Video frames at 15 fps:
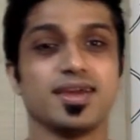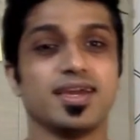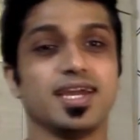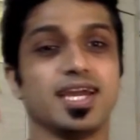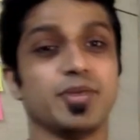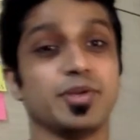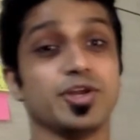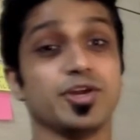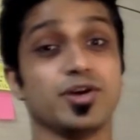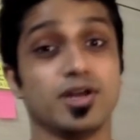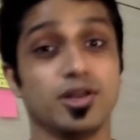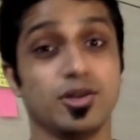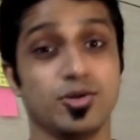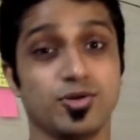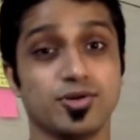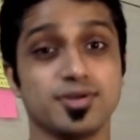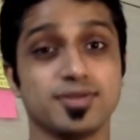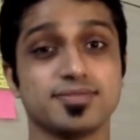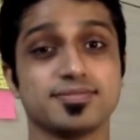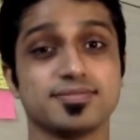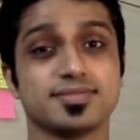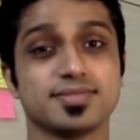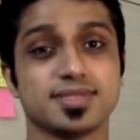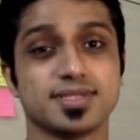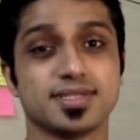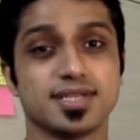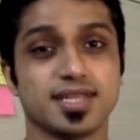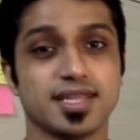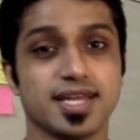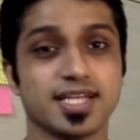And when you're alone,
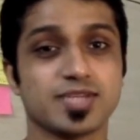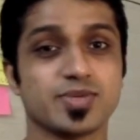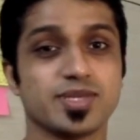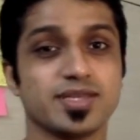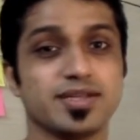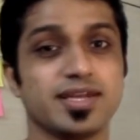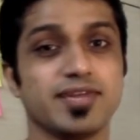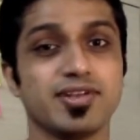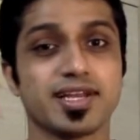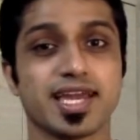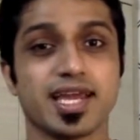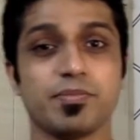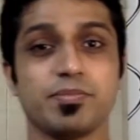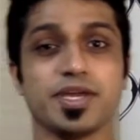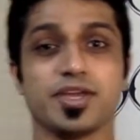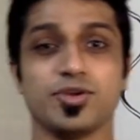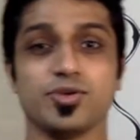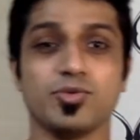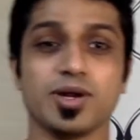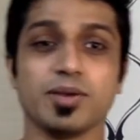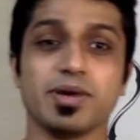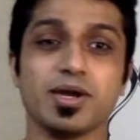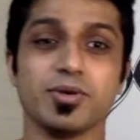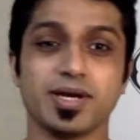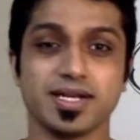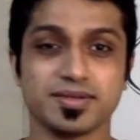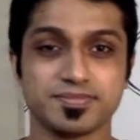that's when the devil can pick you one by one.